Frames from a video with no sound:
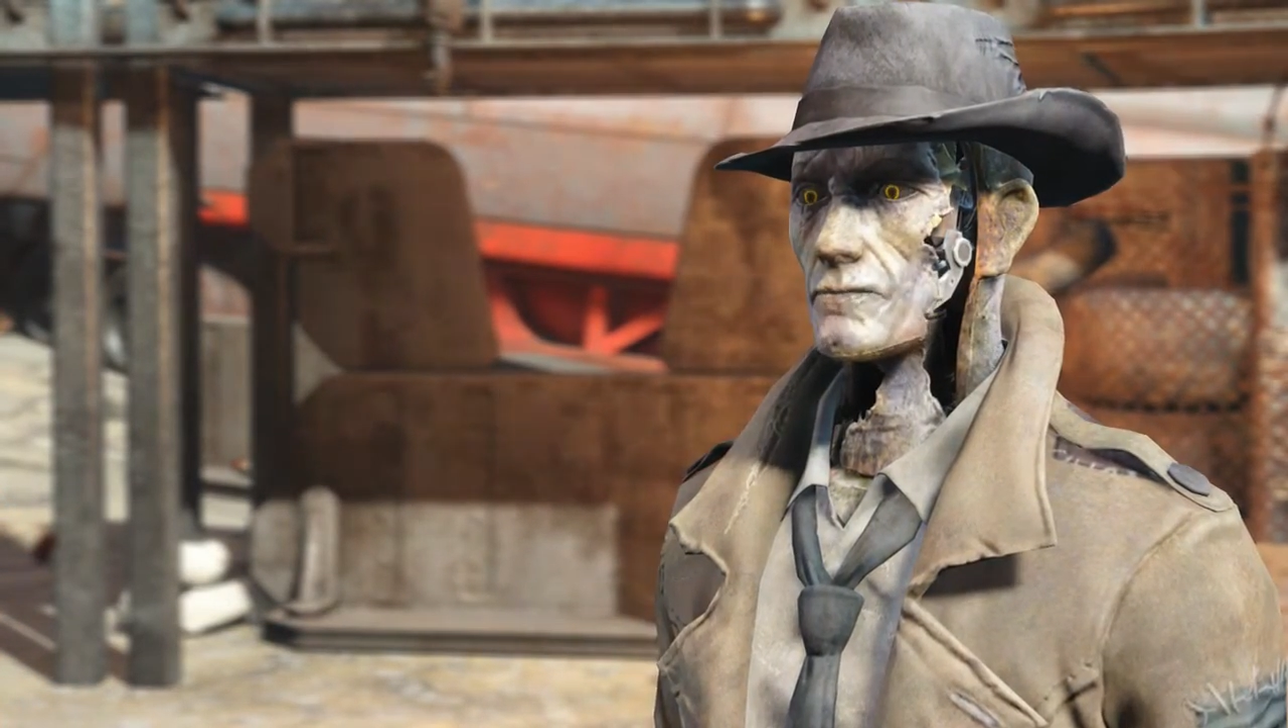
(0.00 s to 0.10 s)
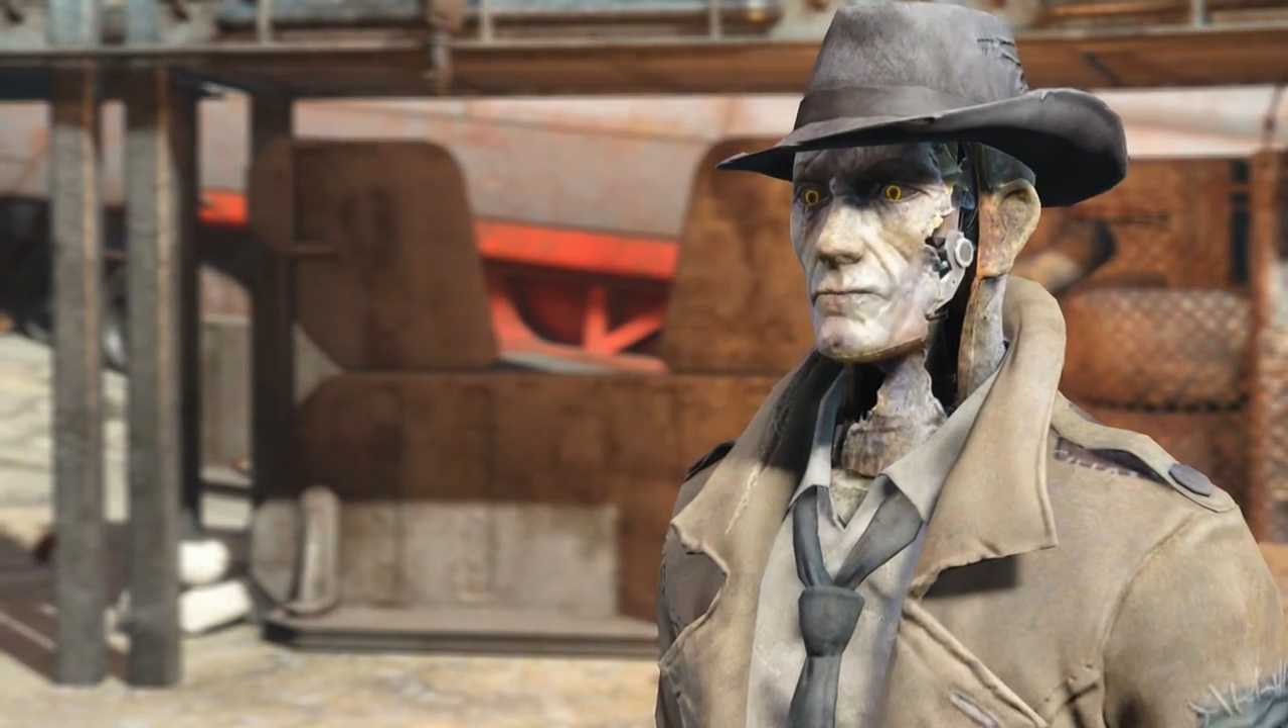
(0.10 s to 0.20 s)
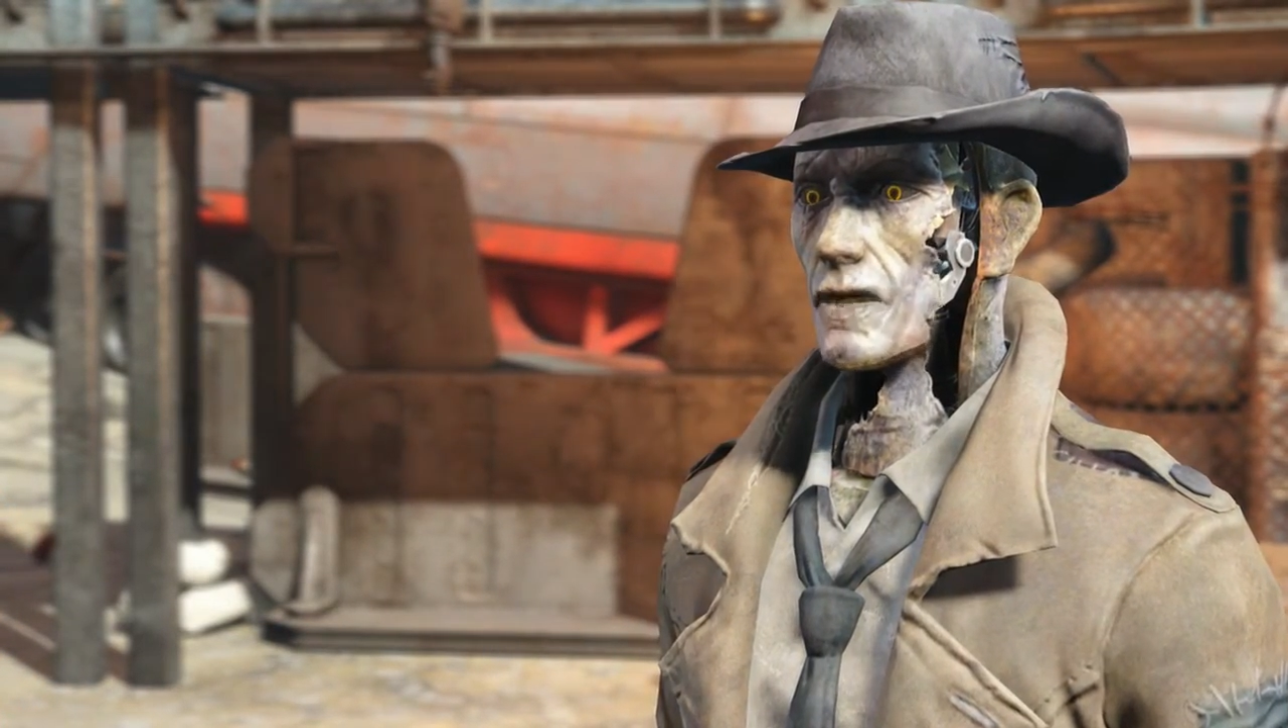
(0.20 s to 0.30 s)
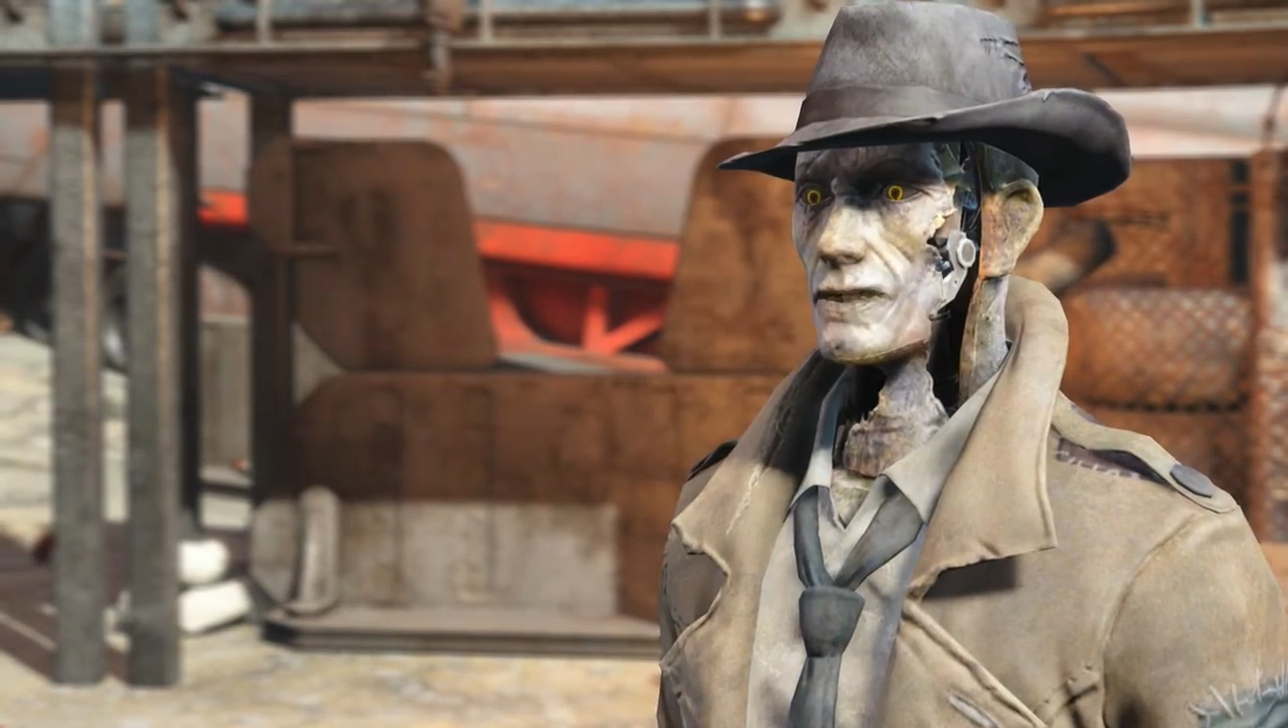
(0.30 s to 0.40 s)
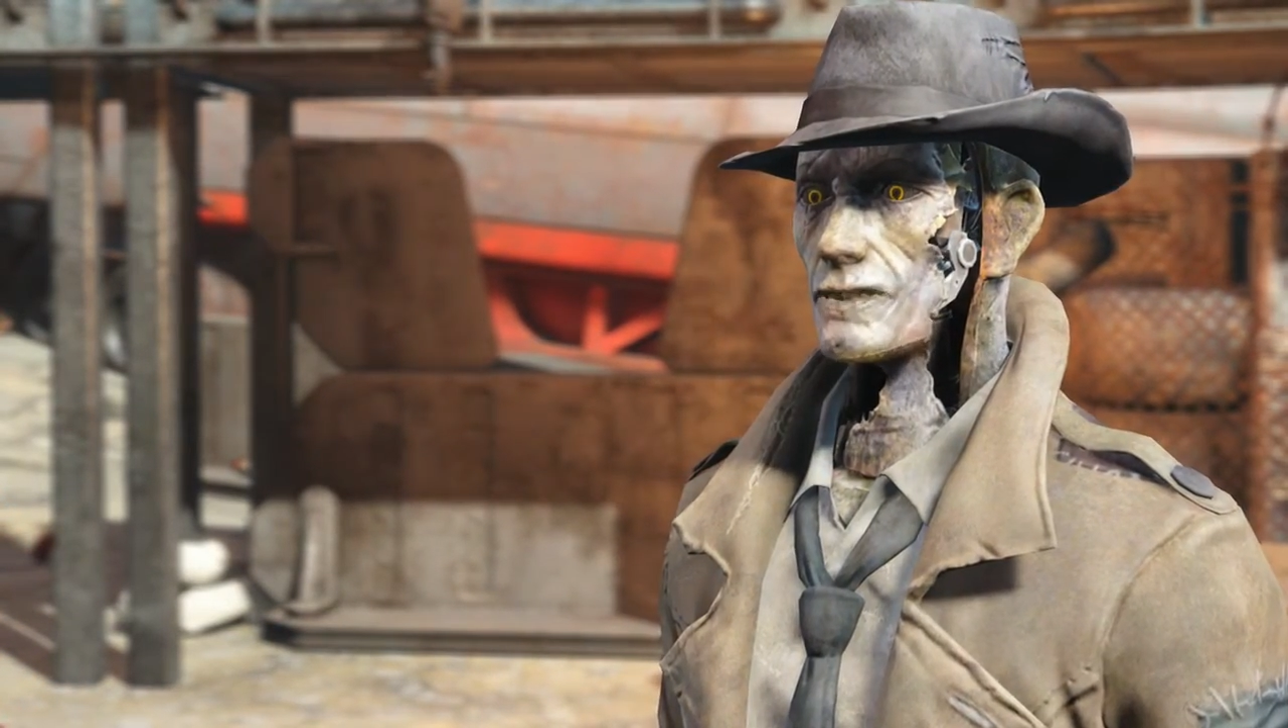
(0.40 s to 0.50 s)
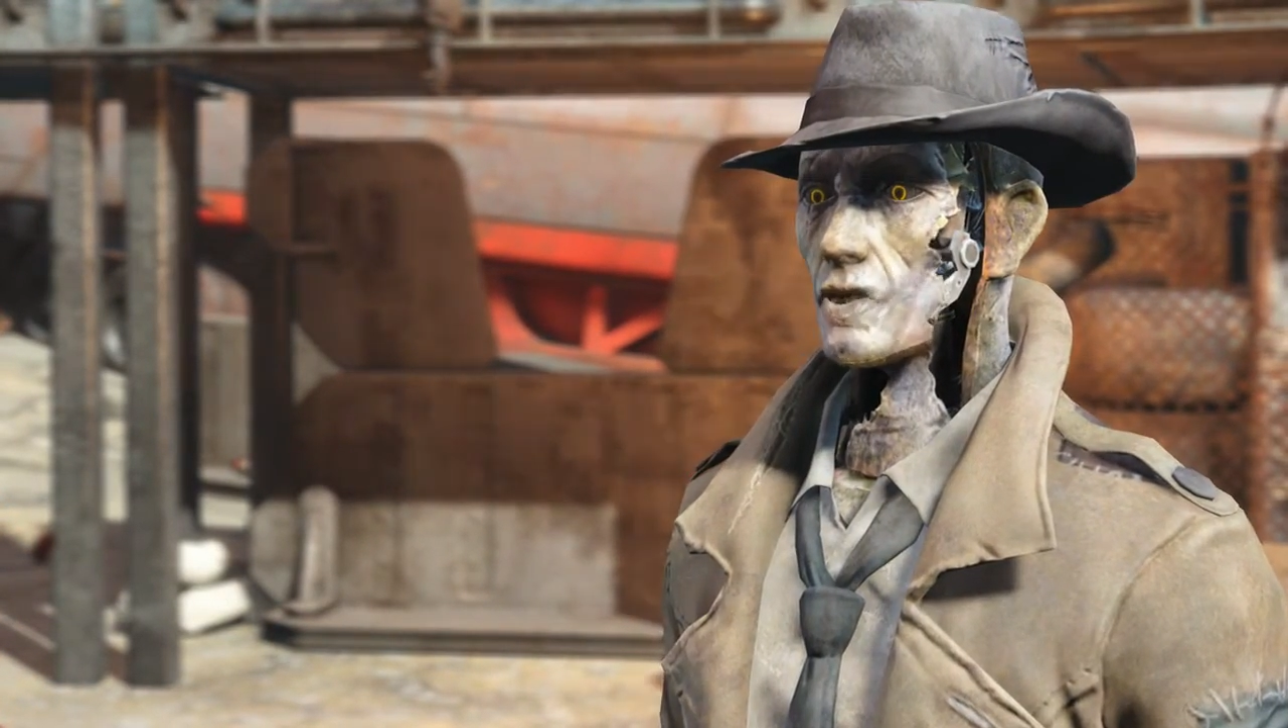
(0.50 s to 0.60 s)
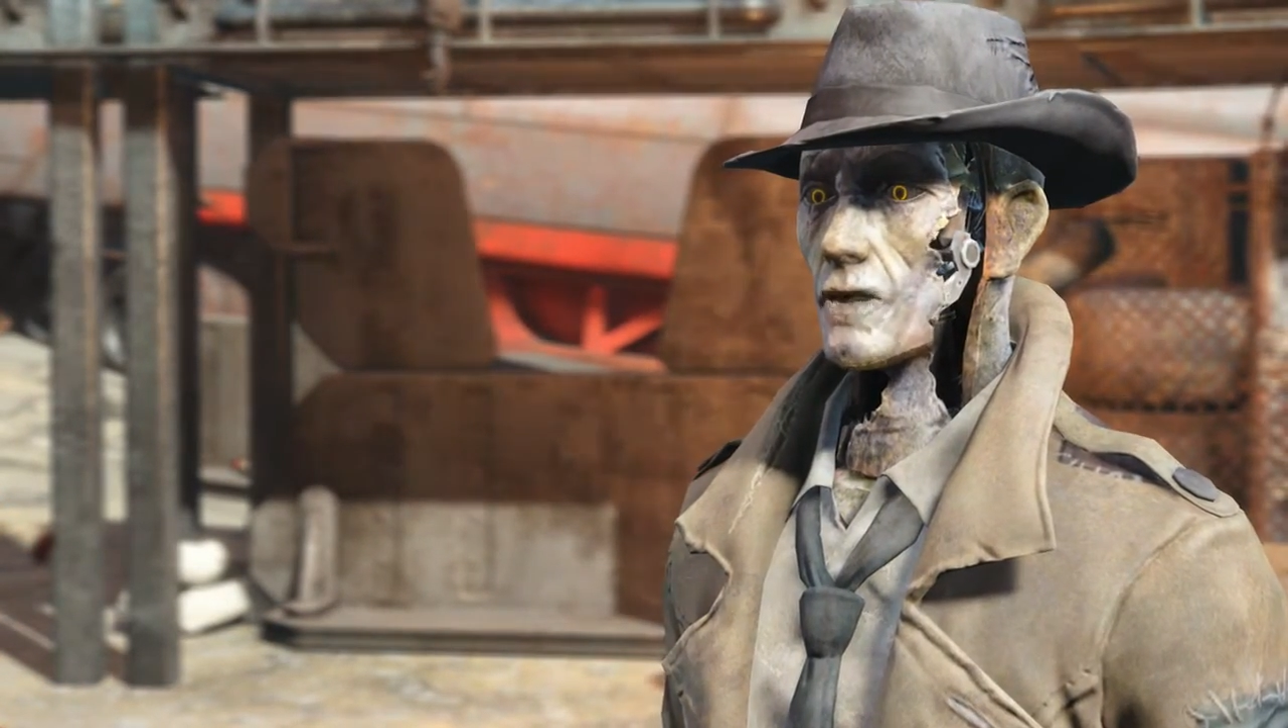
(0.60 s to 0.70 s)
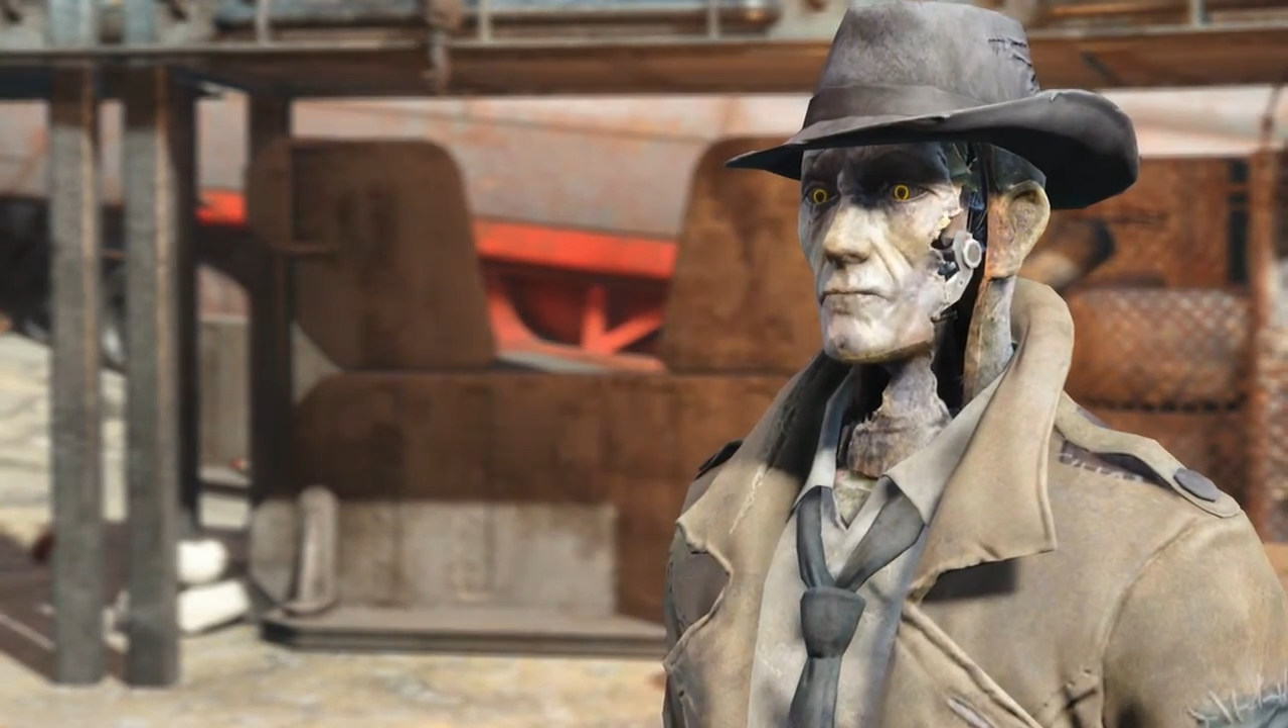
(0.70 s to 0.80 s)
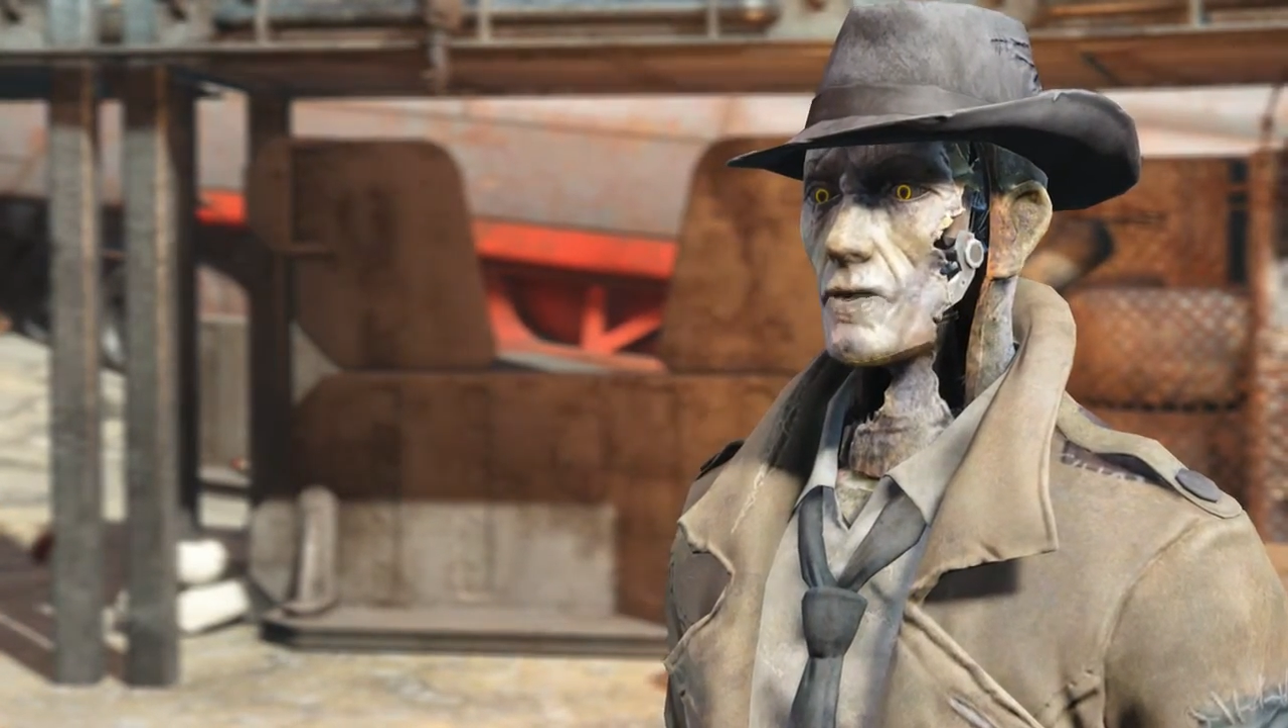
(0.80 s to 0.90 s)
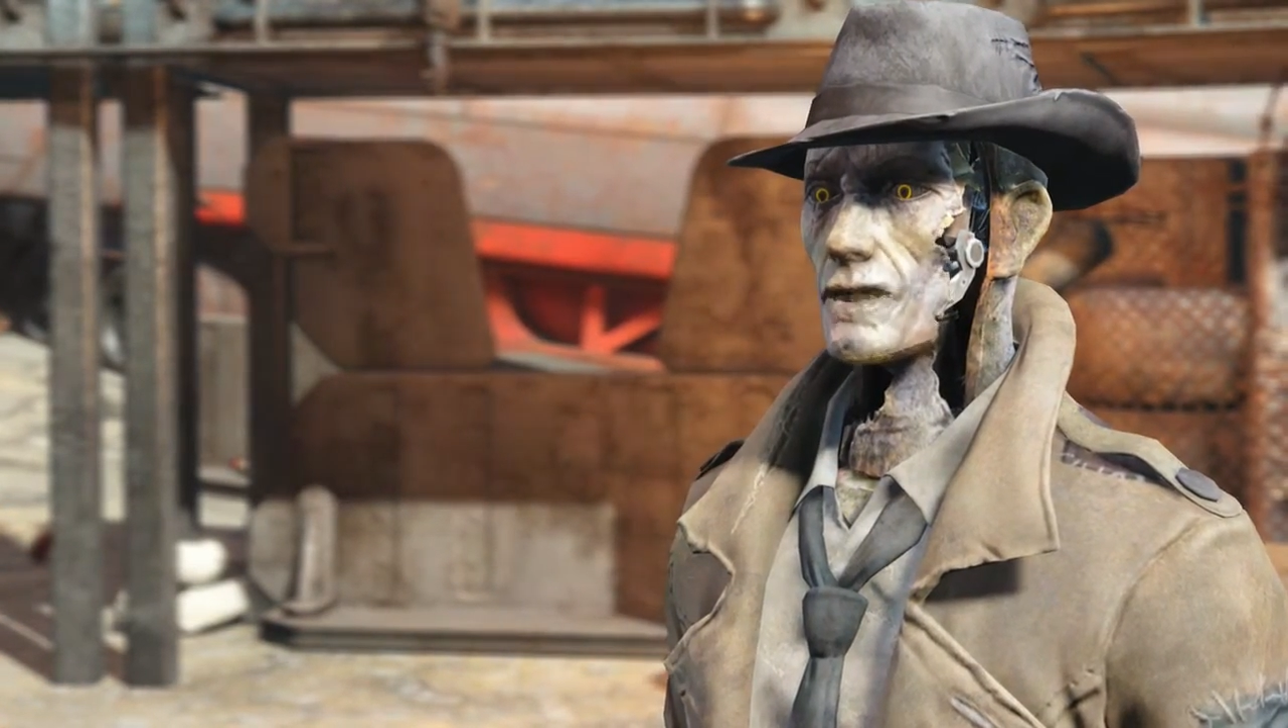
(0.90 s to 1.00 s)

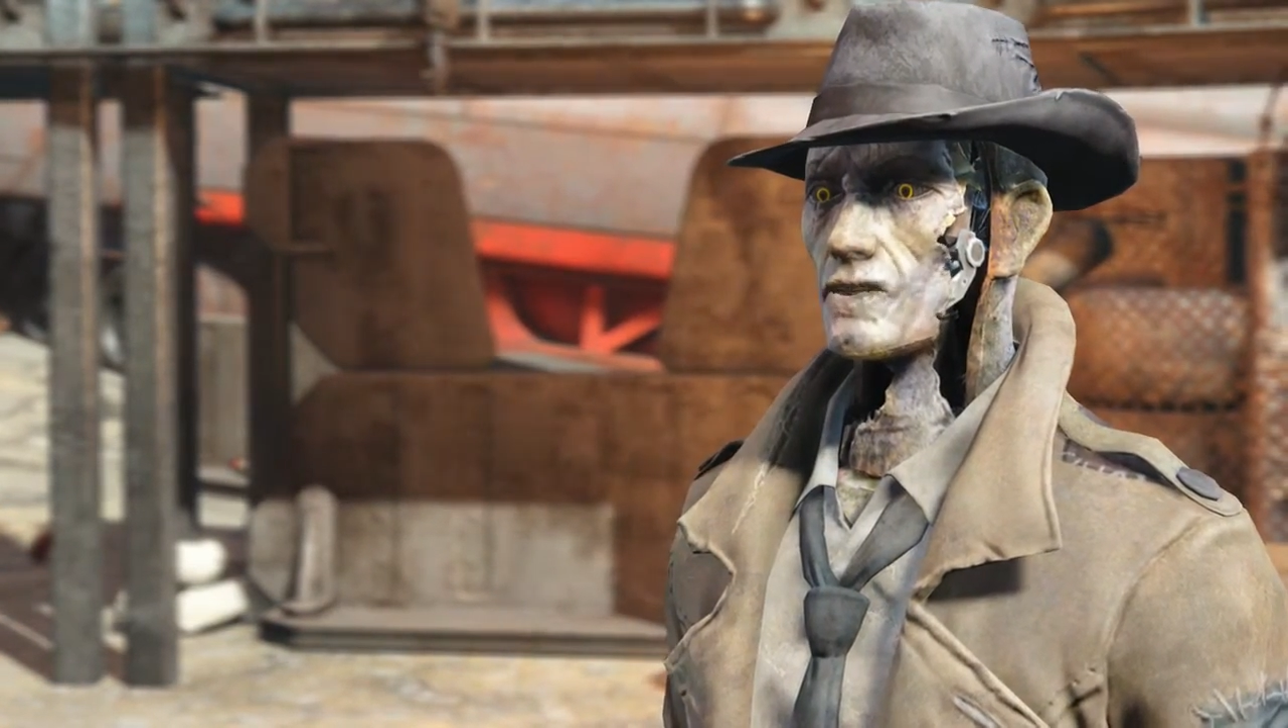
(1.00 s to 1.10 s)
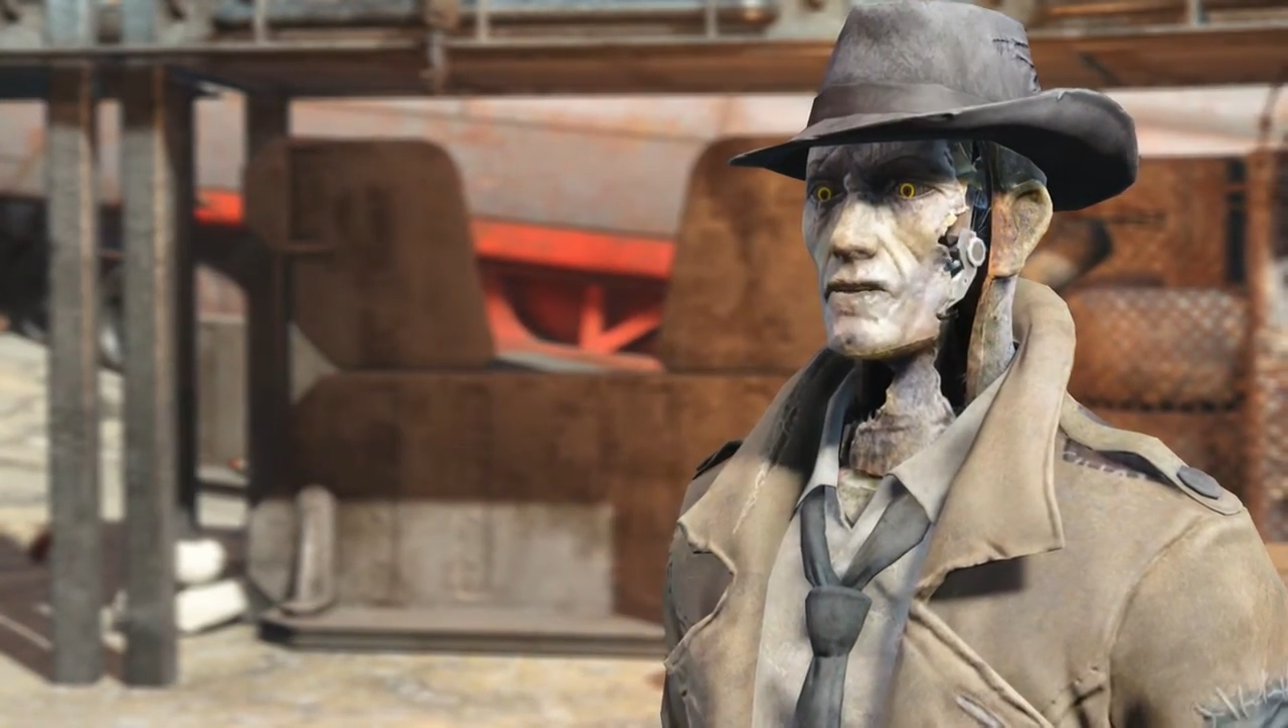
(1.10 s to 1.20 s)
interesting, man.